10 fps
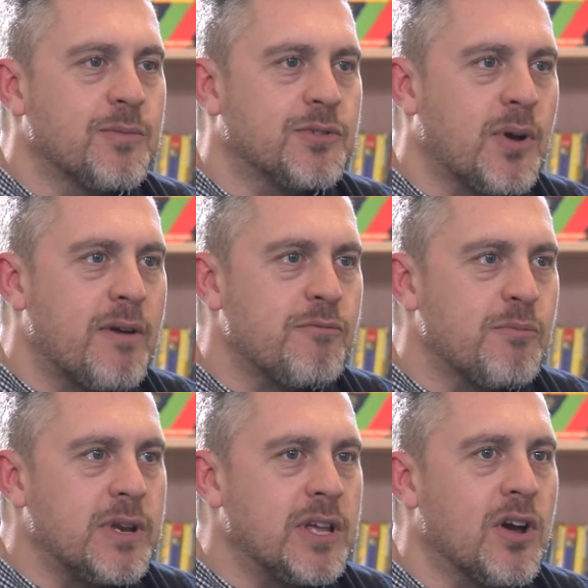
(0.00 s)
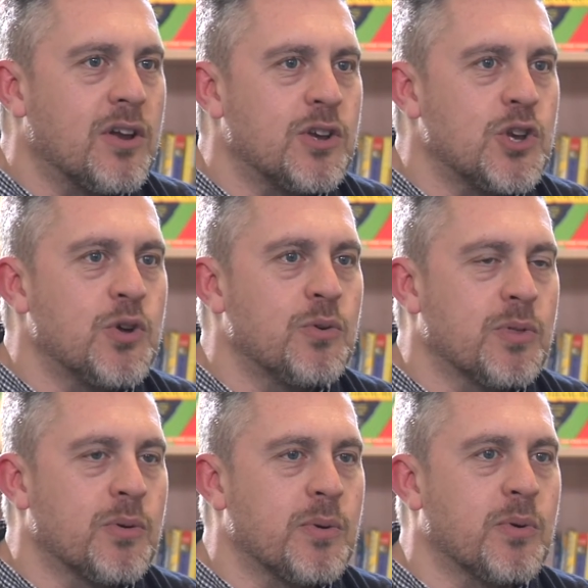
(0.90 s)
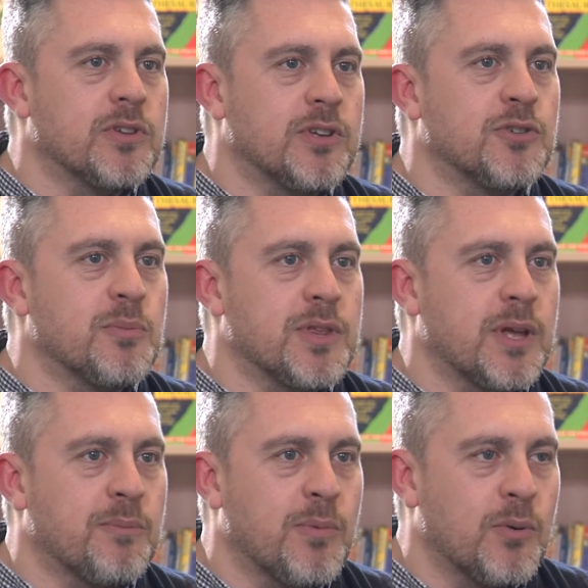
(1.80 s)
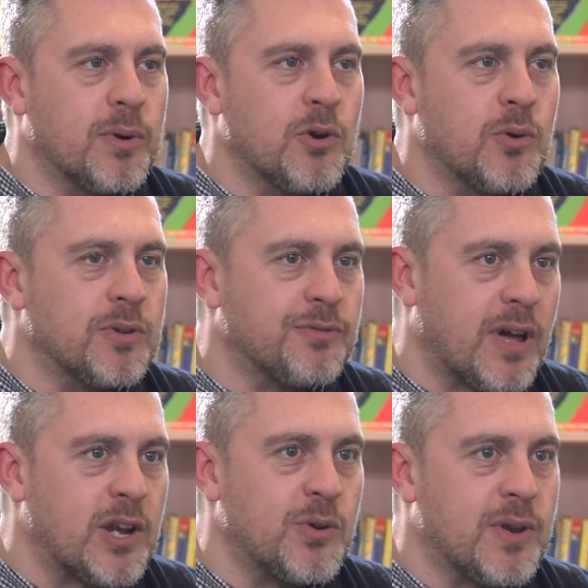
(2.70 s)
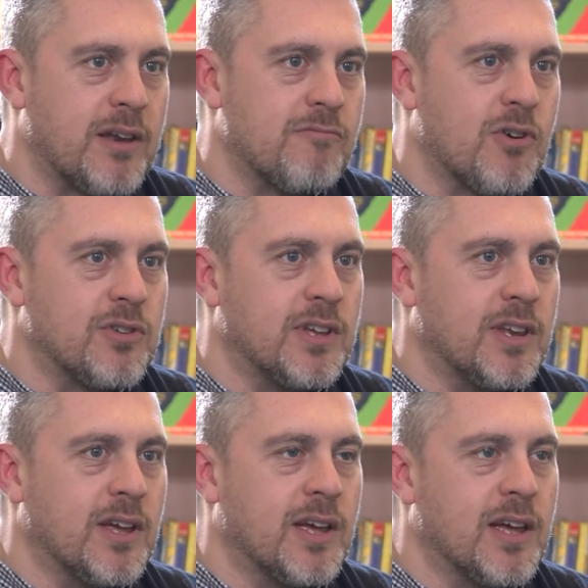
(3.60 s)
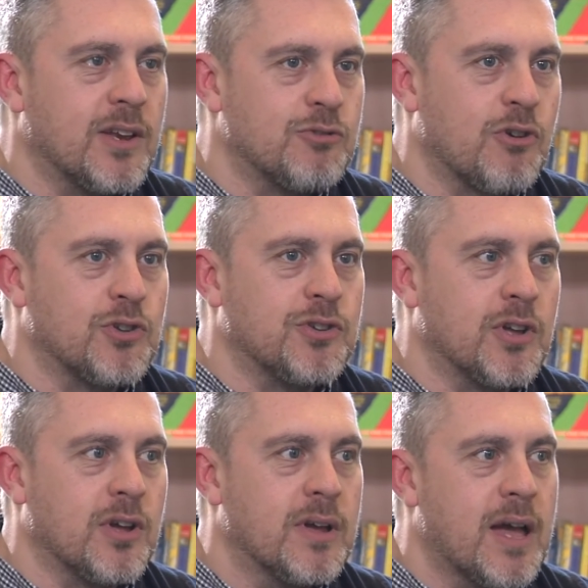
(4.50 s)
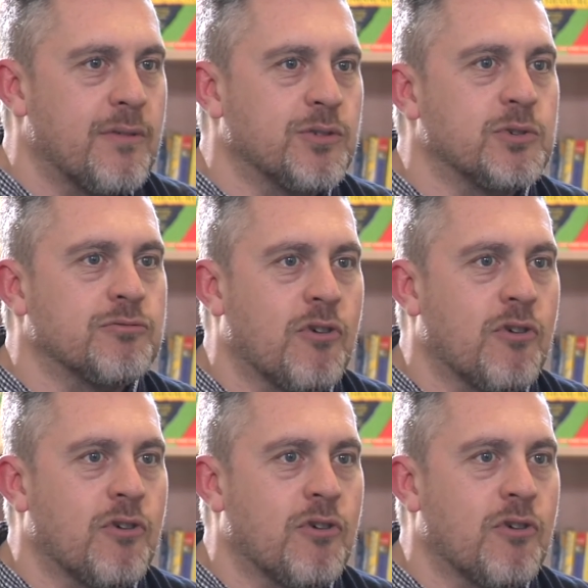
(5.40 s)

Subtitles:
So everybody kind of knew that we wanted something, but we always valued handwriting and tried to have as much